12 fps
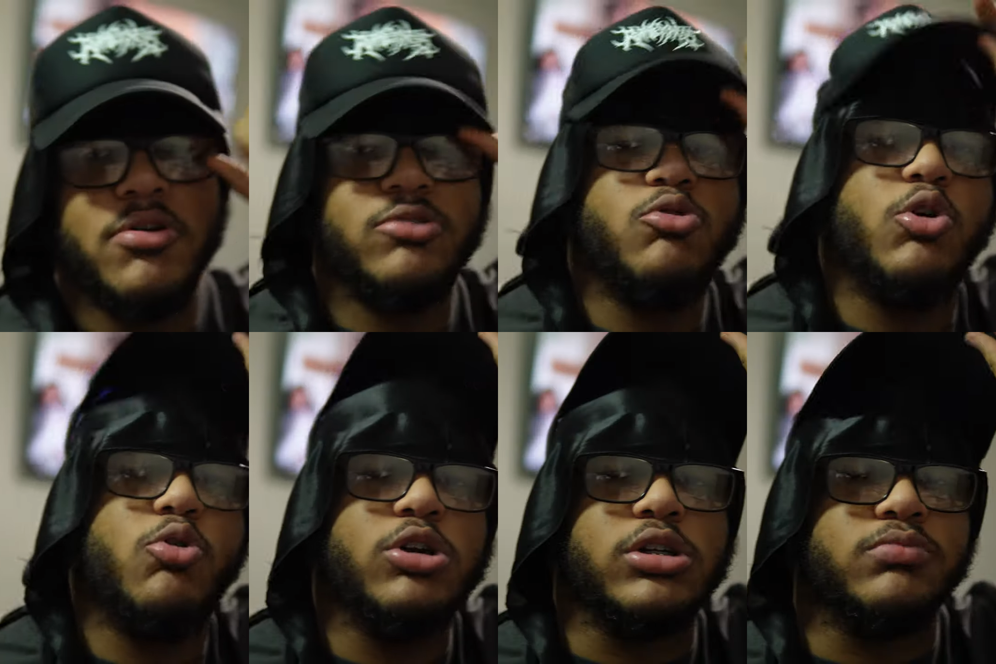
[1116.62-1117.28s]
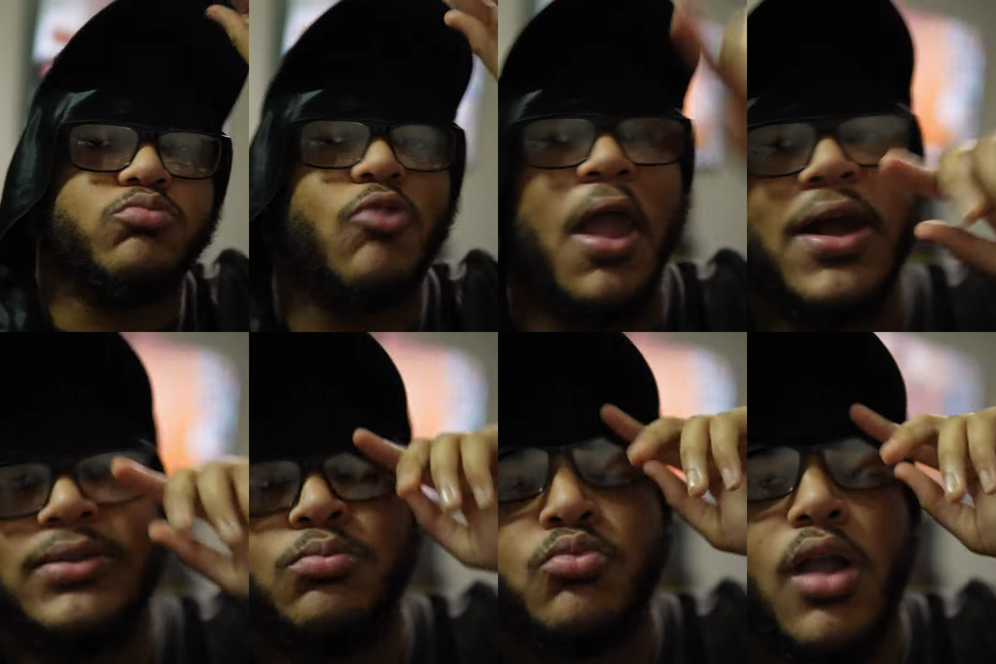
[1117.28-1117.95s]
Real quick,
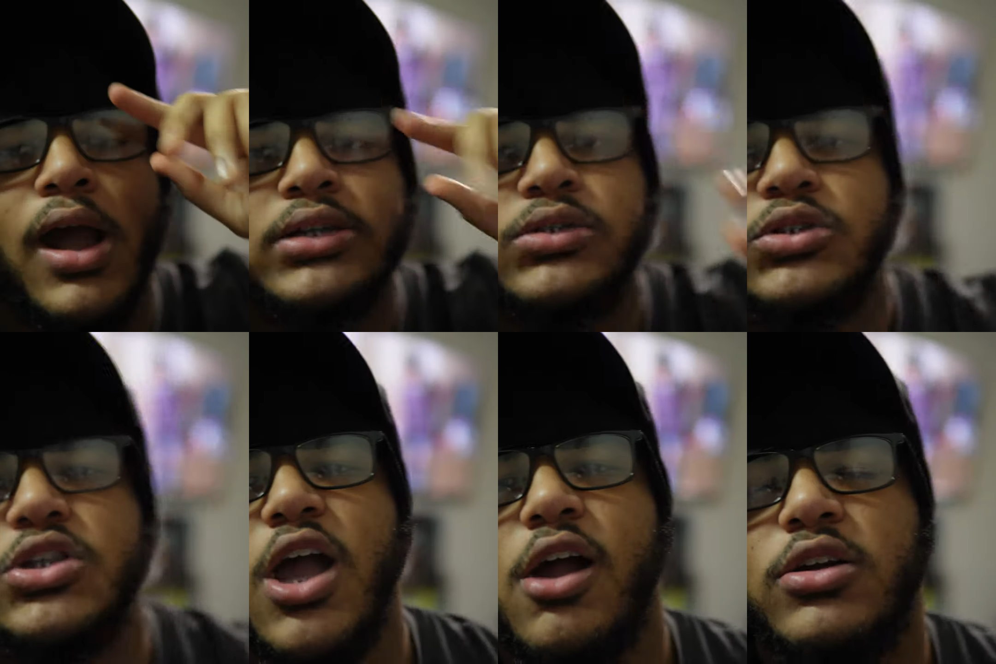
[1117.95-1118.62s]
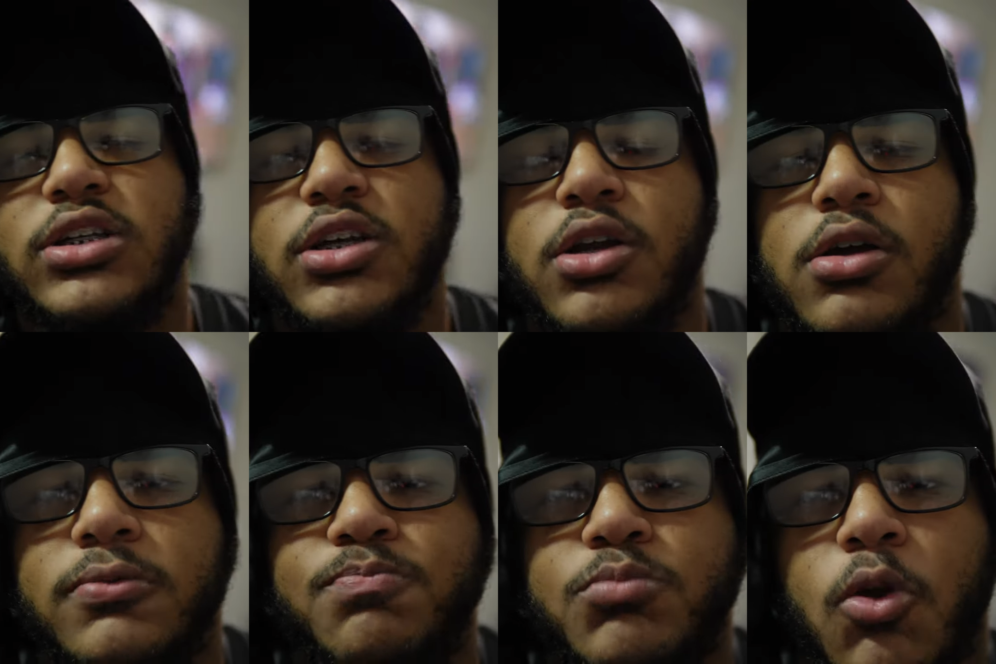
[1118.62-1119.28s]
do y'all
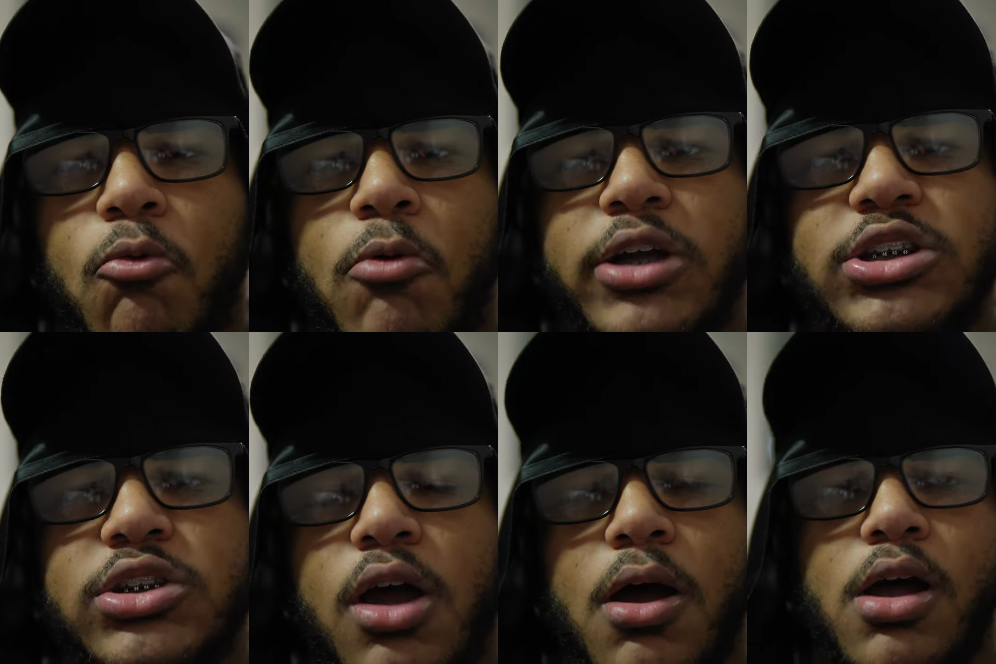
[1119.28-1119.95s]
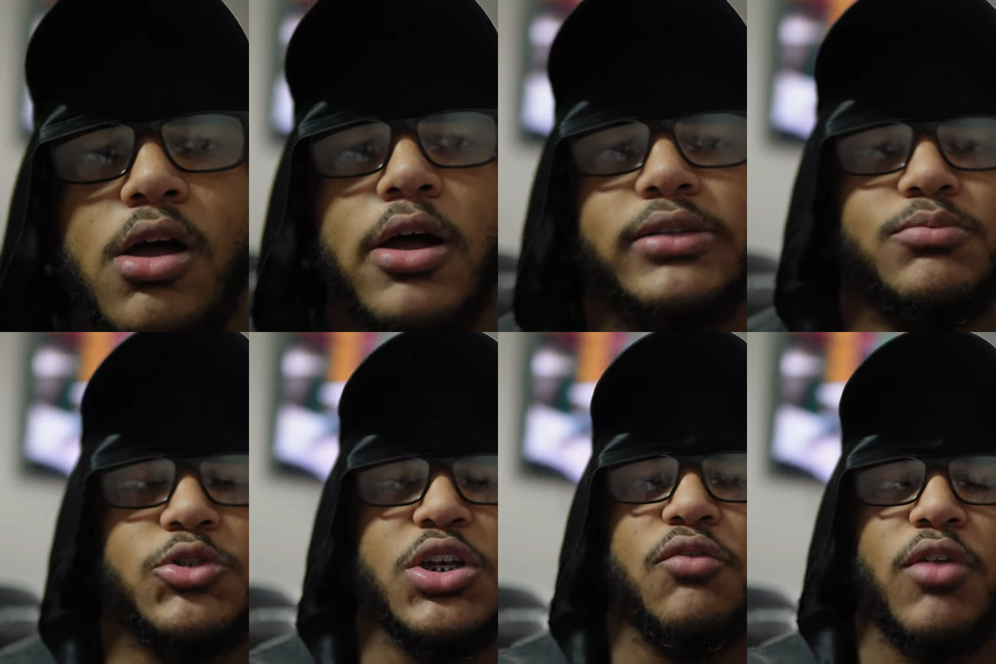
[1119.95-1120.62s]
consider rest,
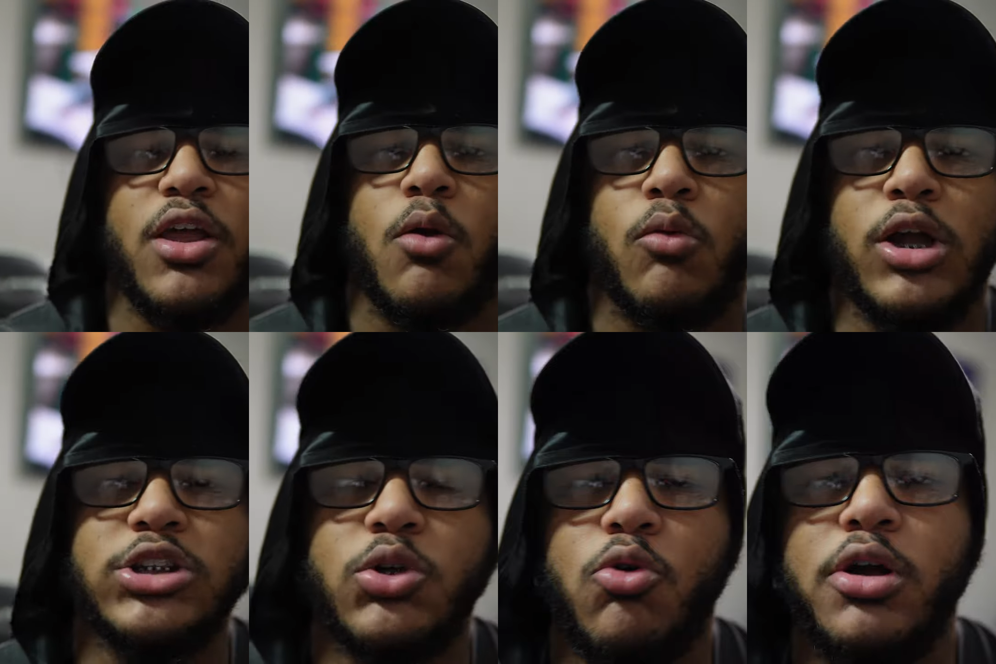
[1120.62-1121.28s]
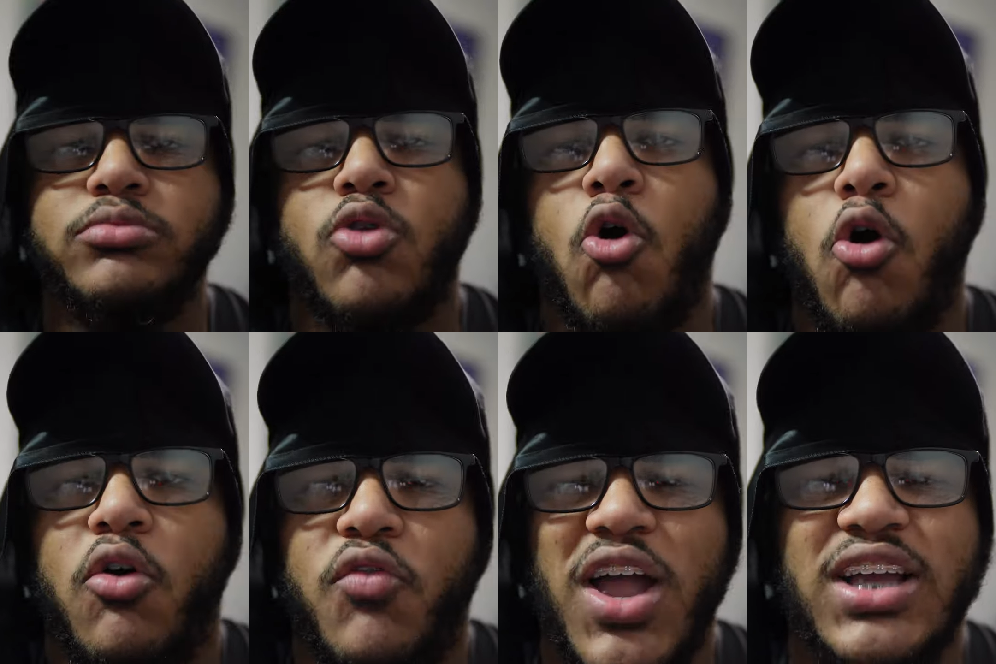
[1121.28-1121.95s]
um, Chick Fil A a restaurant
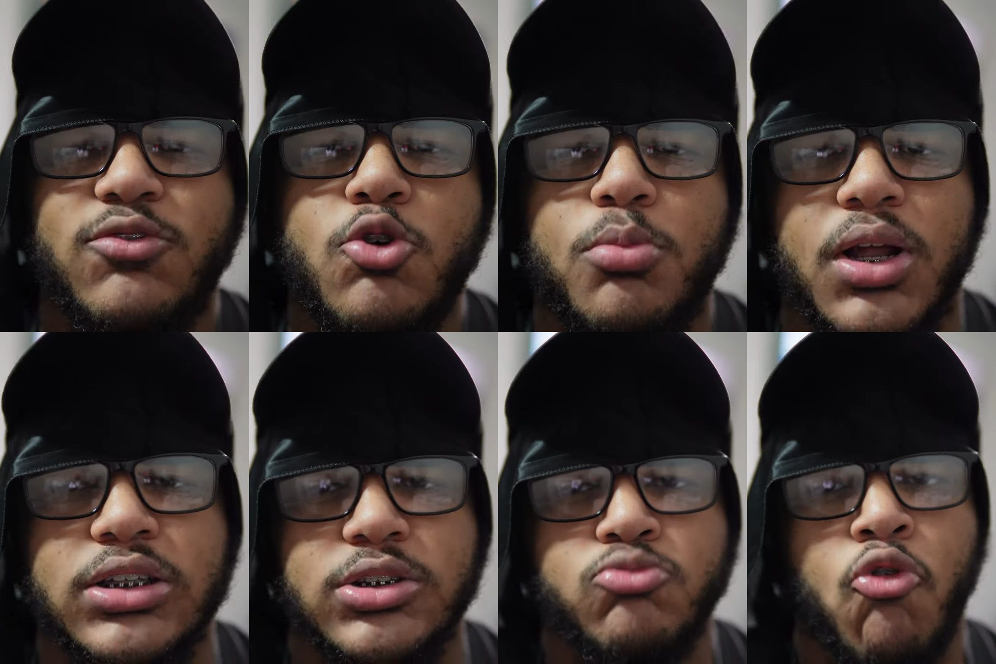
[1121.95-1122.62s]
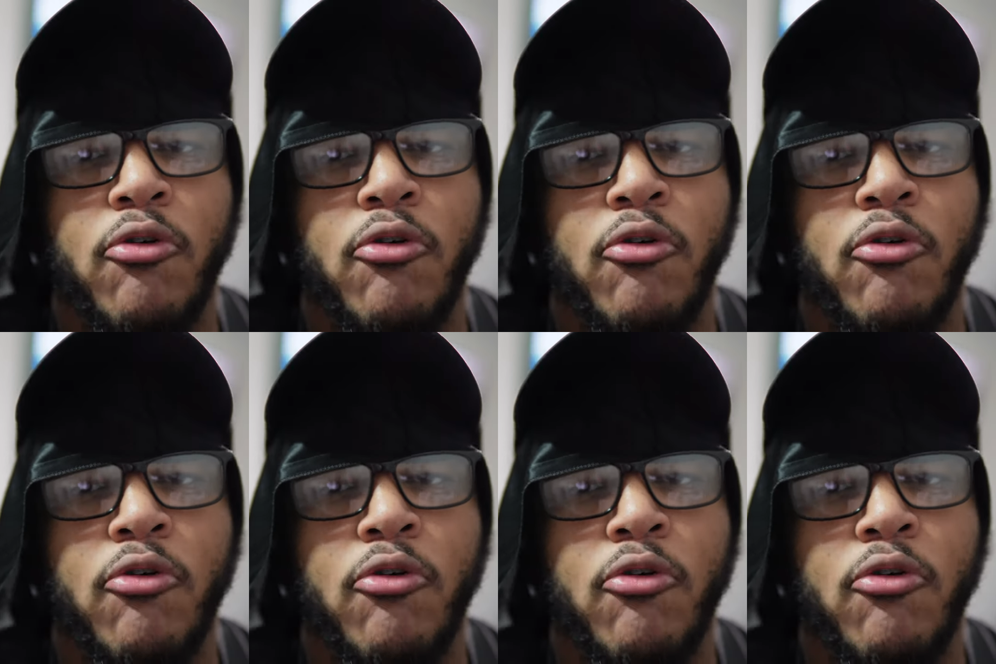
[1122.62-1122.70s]
or a fast food place?